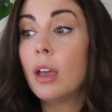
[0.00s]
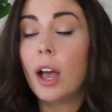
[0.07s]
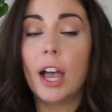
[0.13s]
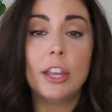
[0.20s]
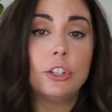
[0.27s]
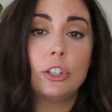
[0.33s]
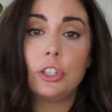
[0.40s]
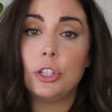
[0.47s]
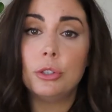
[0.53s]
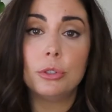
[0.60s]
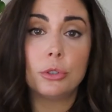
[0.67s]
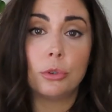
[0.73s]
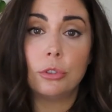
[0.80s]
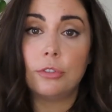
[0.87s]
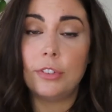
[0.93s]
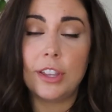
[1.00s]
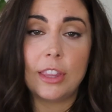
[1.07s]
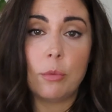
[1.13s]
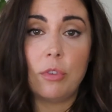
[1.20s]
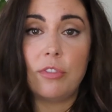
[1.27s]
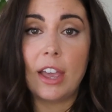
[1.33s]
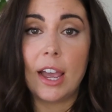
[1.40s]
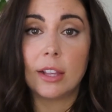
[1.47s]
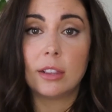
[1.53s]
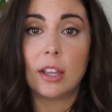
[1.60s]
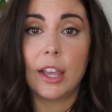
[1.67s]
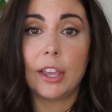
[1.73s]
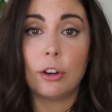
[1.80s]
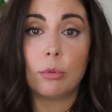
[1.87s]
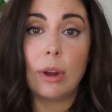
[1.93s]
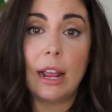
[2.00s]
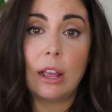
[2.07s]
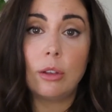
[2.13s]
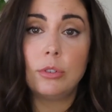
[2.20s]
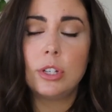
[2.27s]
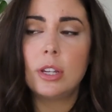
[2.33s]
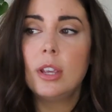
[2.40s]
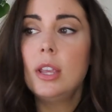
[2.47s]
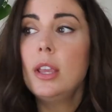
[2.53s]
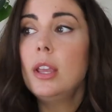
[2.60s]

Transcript: I just use an old fan that we've had lying around,